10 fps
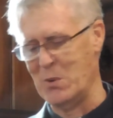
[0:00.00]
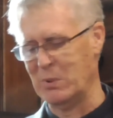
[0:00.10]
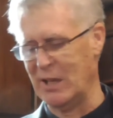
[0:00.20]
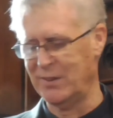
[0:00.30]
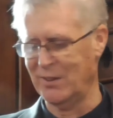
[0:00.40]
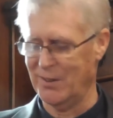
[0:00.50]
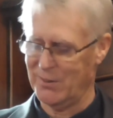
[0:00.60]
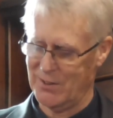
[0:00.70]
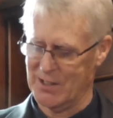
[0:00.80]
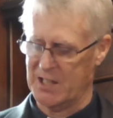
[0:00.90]
Blessed
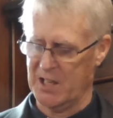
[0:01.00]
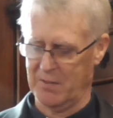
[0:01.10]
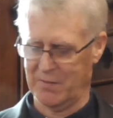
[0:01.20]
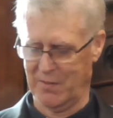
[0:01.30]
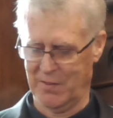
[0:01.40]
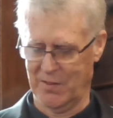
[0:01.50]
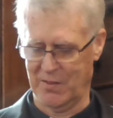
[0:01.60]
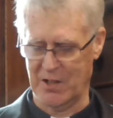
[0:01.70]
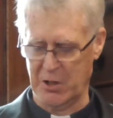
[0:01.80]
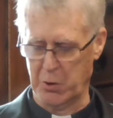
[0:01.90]
is the gift
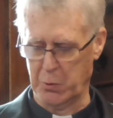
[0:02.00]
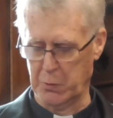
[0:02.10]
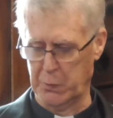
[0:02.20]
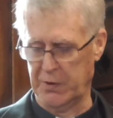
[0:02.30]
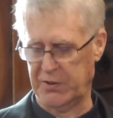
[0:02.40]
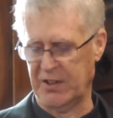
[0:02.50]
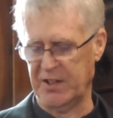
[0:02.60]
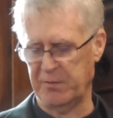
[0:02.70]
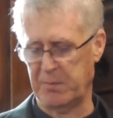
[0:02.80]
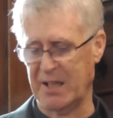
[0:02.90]
that you will
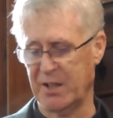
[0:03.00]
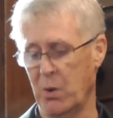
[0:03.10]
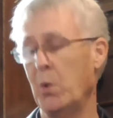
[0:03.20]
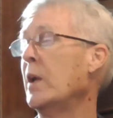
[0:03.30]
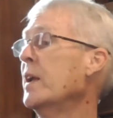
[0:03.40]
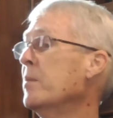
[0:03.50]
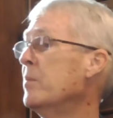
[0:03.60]
receive by going.